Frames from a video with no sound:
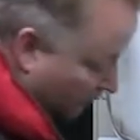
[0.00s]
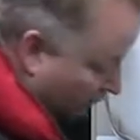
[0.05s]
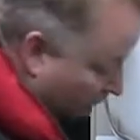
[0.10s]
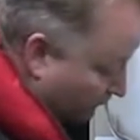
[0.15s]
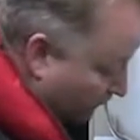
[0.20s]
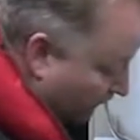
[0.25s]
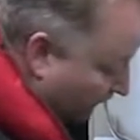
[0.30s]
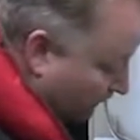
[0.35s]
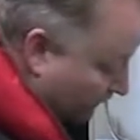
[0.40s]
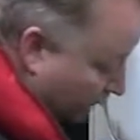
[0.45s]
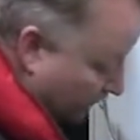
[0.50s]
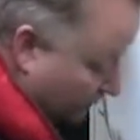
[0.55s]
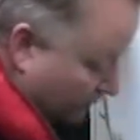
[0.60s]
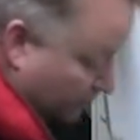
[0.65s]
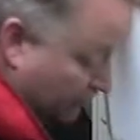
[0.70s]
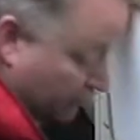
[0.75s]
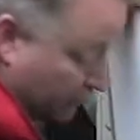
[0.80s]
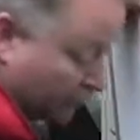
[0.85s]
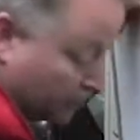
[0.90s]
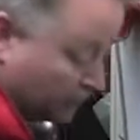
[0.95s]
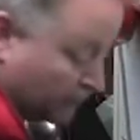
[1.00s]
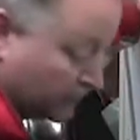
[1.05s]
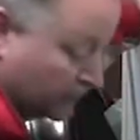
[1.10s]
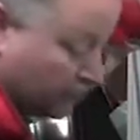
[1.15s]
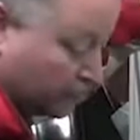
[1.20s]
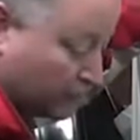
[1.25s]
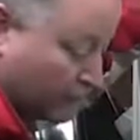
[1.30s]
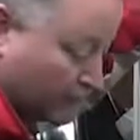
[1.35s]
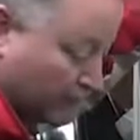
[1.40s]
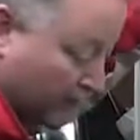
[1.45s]
Finally, when you go to put
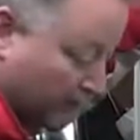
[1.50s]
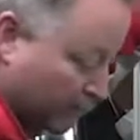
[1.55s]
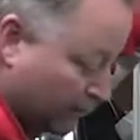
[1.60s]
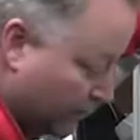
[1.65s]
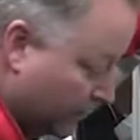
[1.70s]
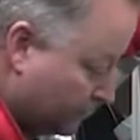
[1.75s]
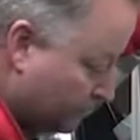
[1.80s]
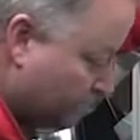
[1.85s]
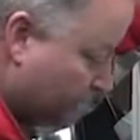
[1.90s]
the door back on,